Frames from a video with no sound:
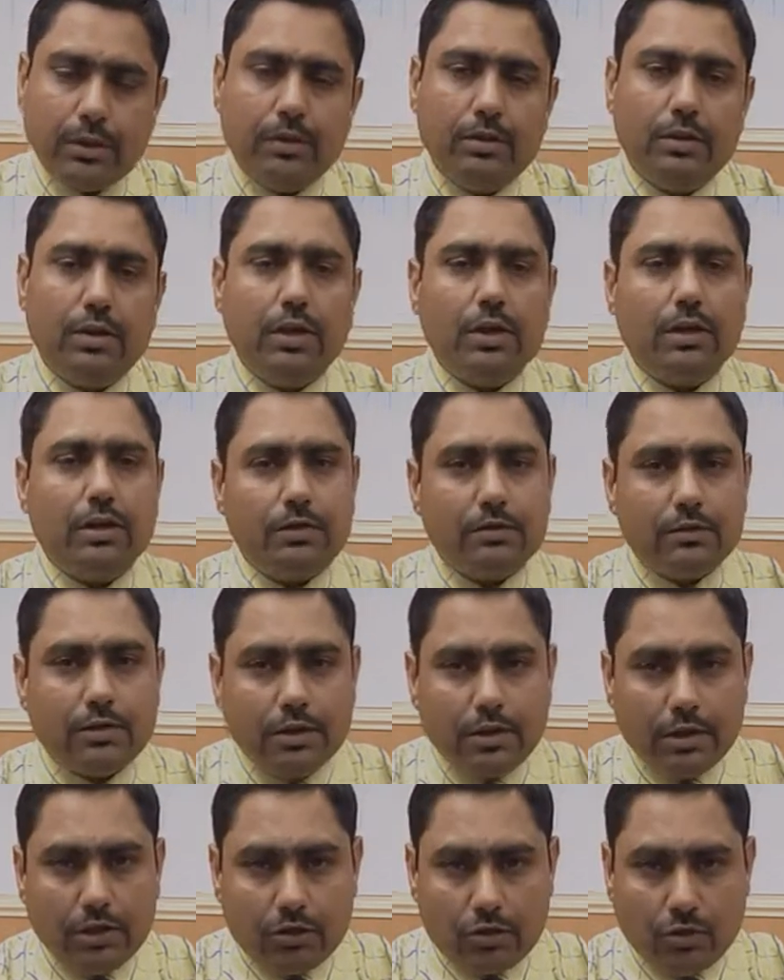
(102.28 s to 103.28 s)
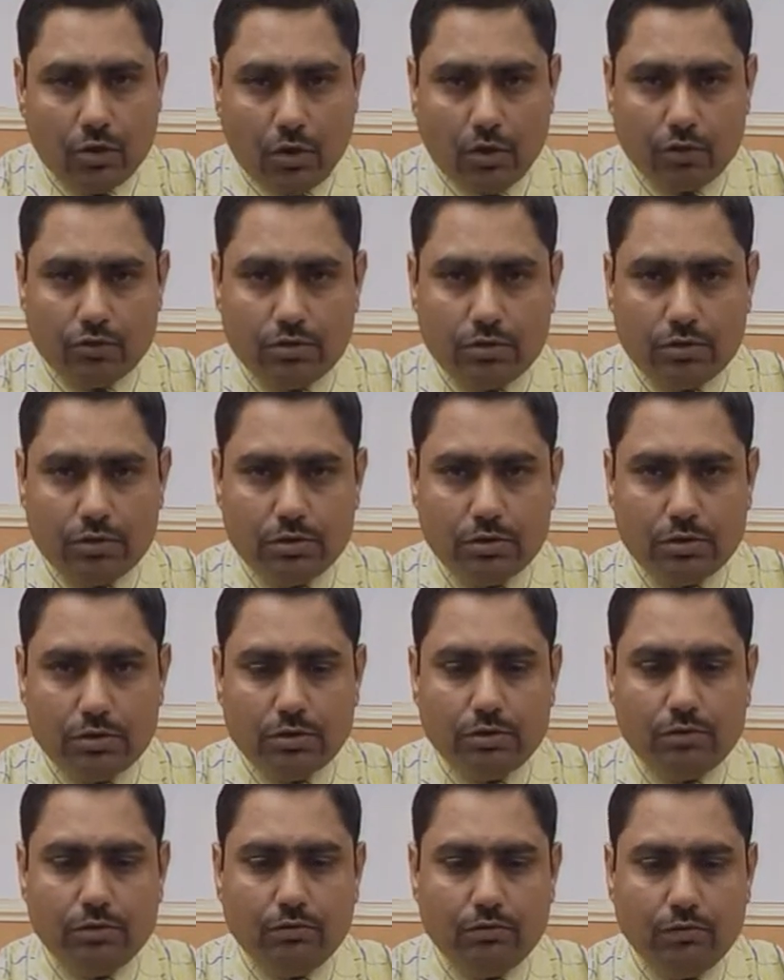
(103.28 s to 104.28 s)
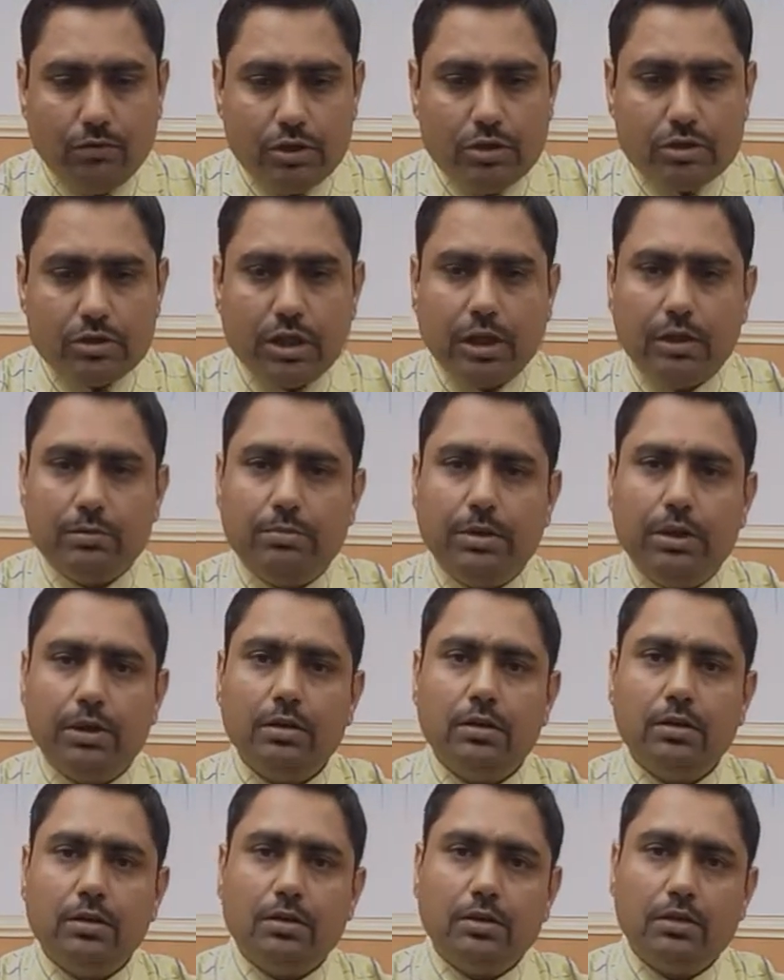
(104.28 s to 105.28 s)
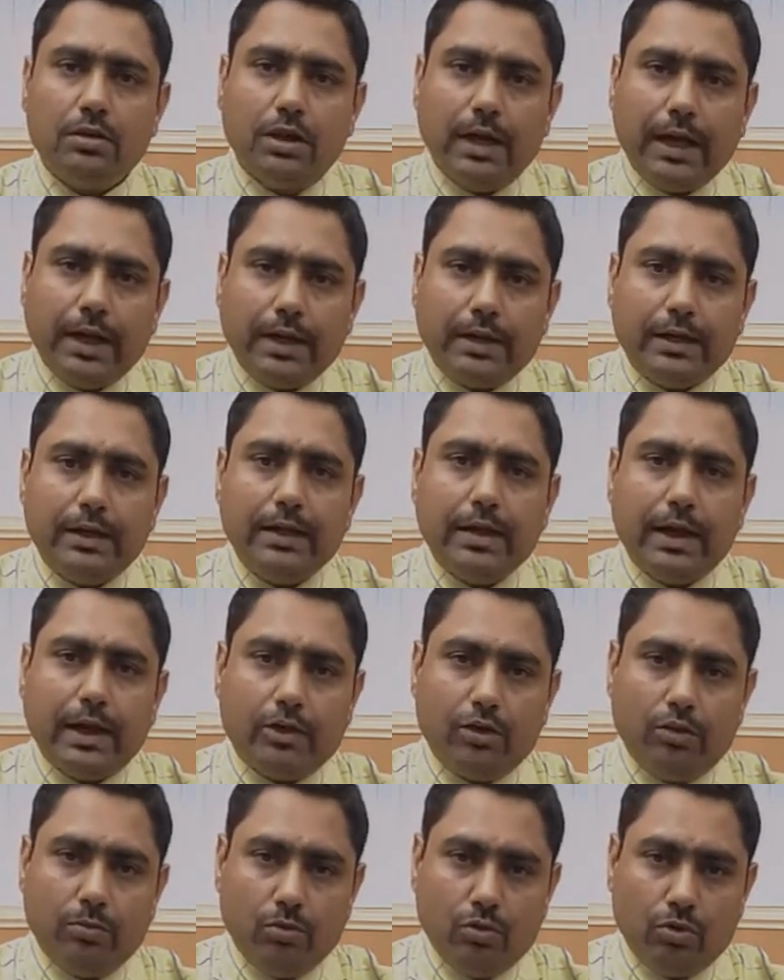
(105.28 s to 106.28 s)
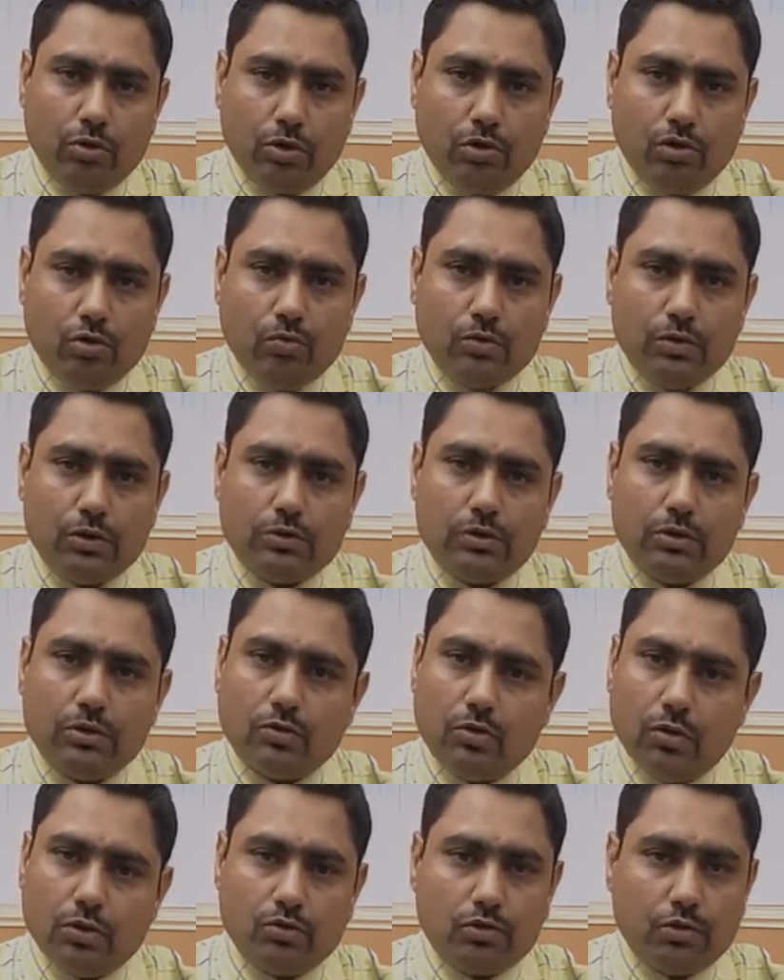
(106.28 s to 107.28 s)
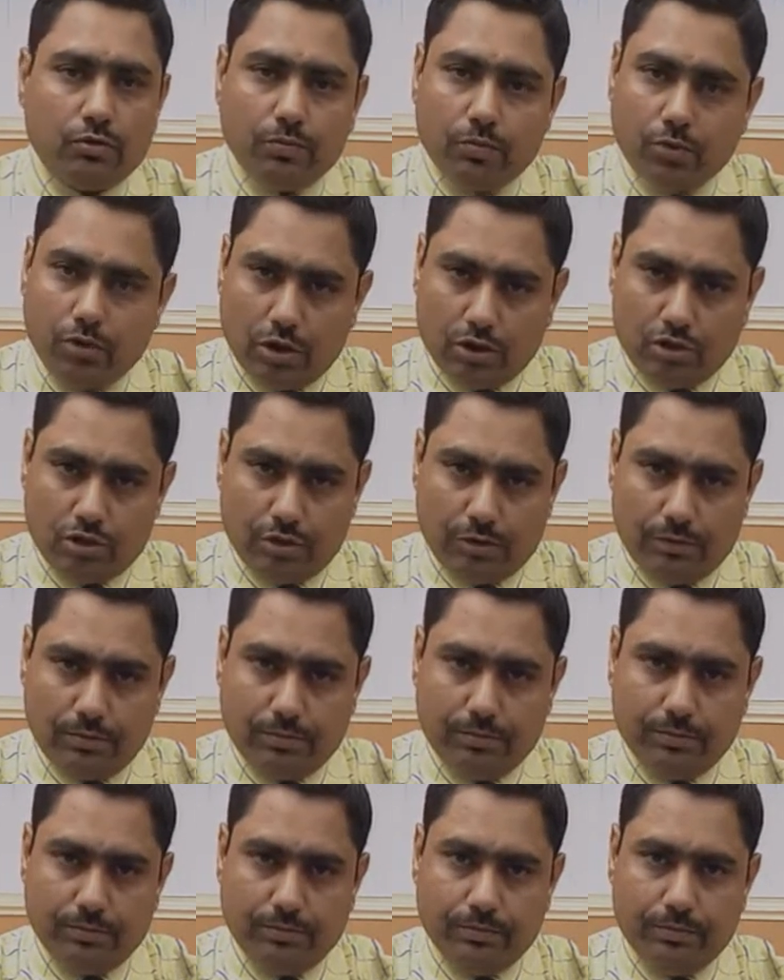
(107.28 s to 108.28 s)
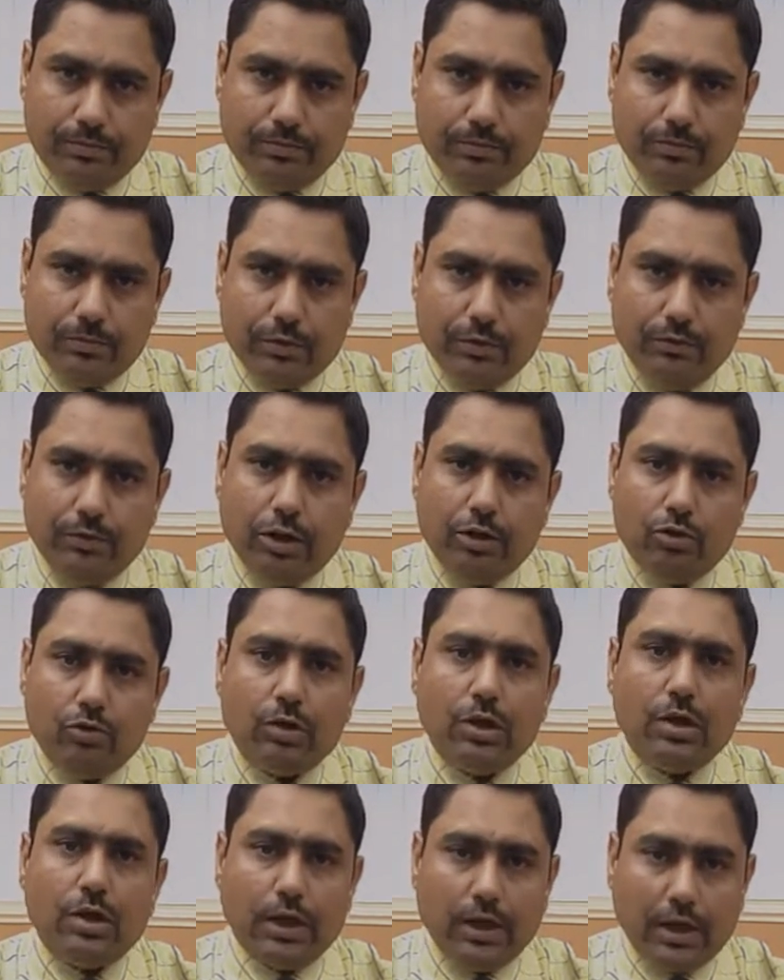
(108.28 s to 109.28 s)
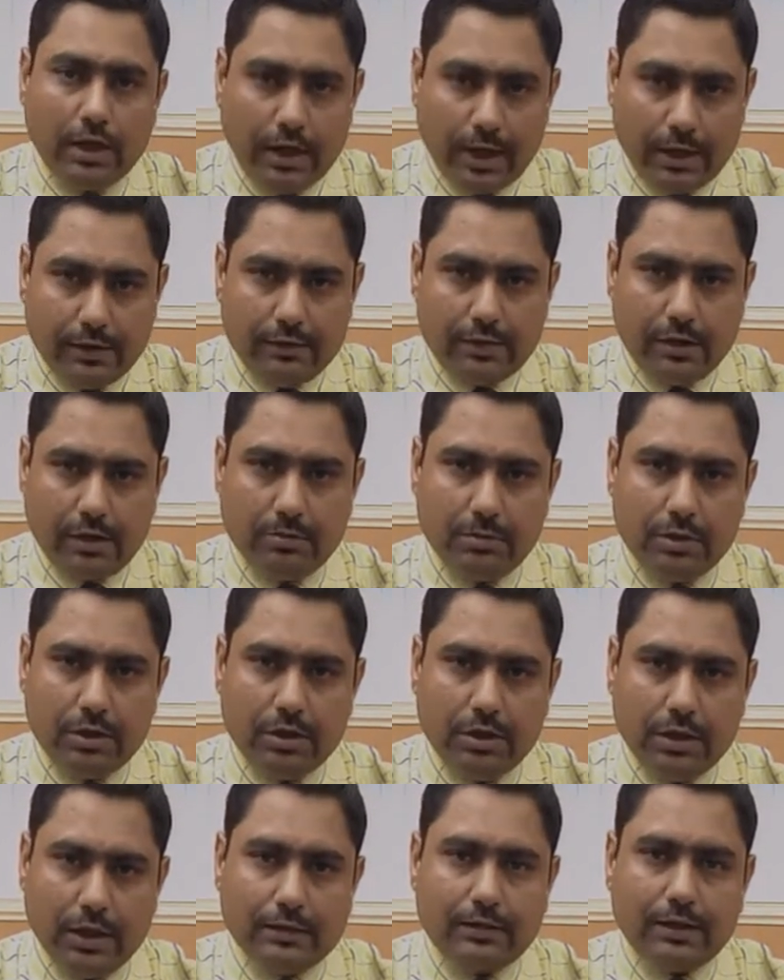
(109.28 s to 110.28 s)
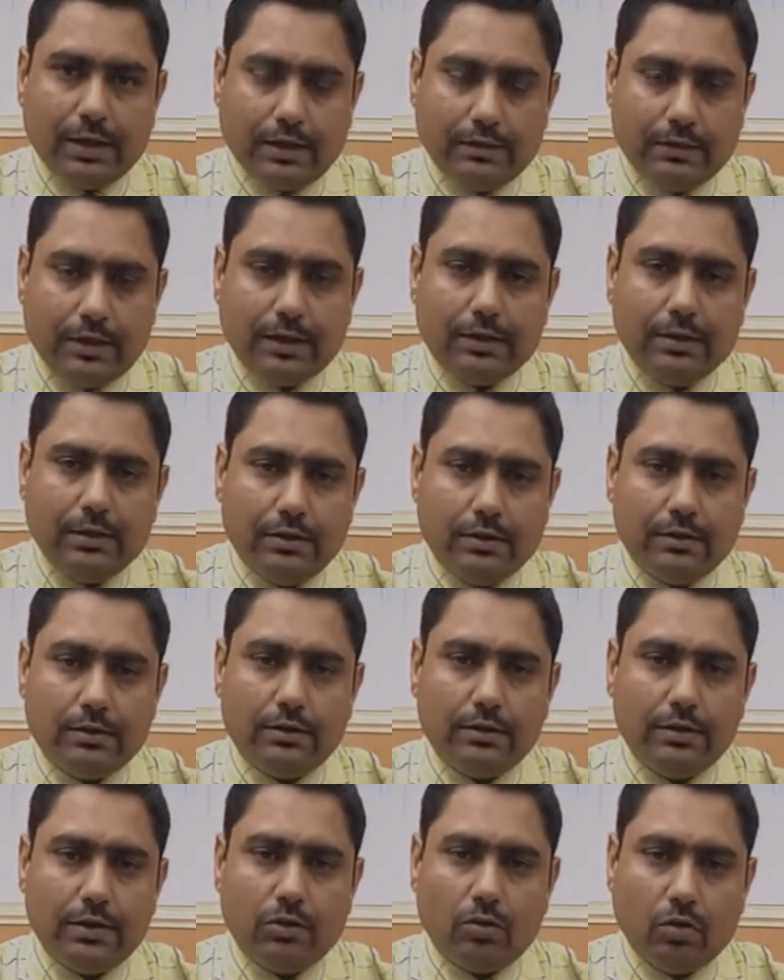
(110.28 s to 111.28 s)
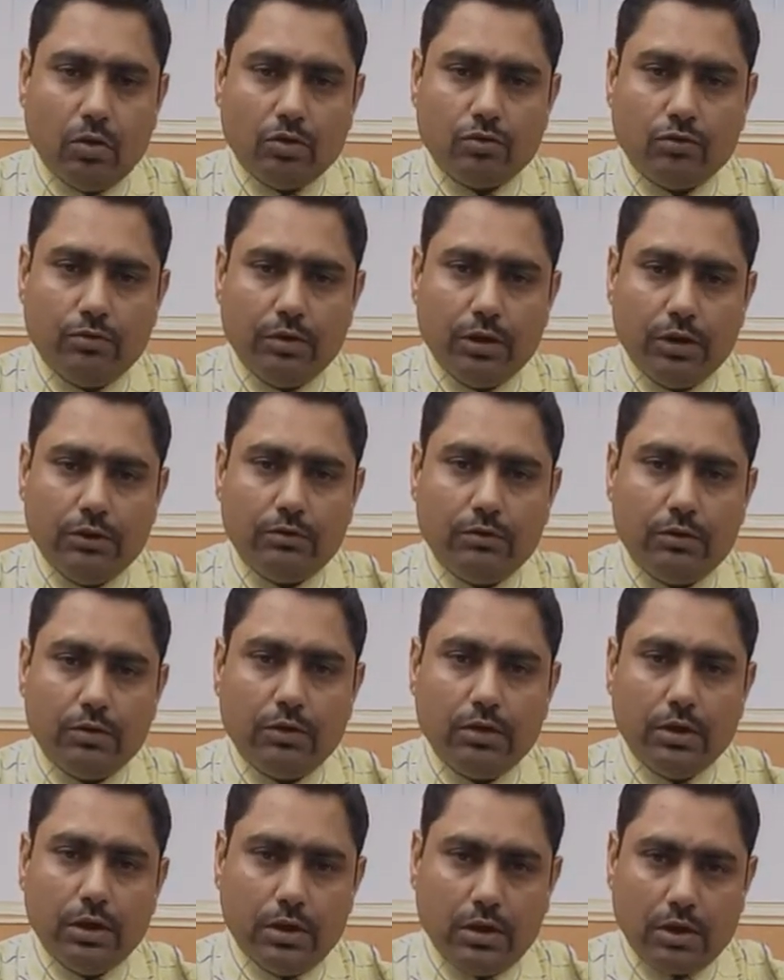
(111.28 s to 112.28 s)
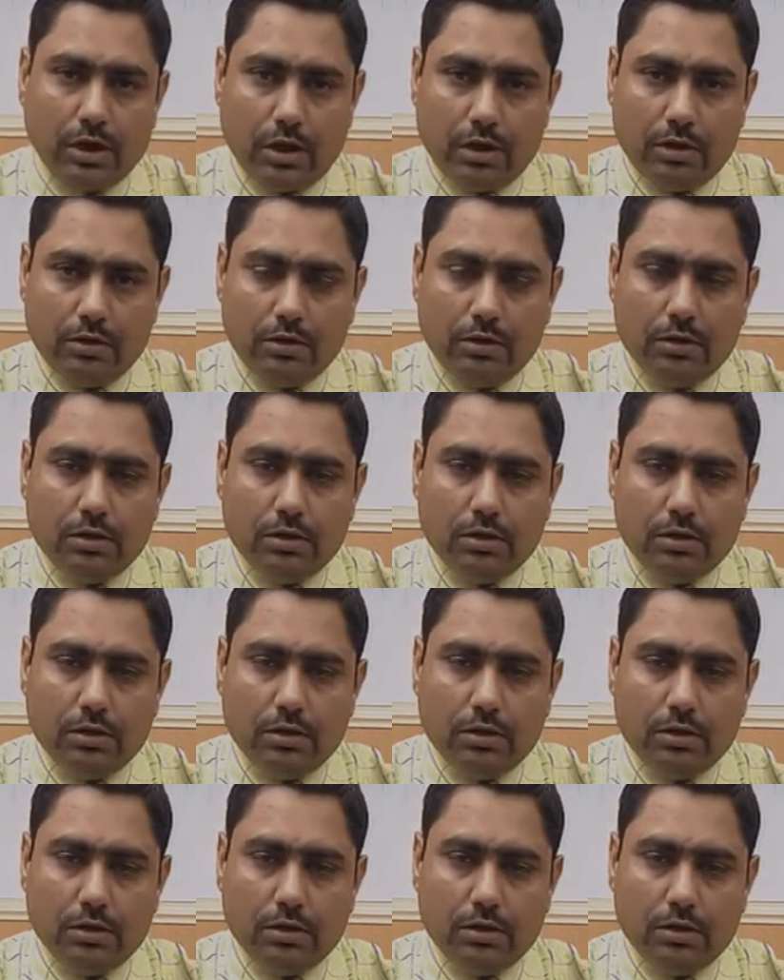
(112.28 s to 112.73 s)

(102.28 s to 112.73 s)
There are certain cost which can be directly attributed towards the cost of production where you can analyze them yes exactly this is the cost we have incurred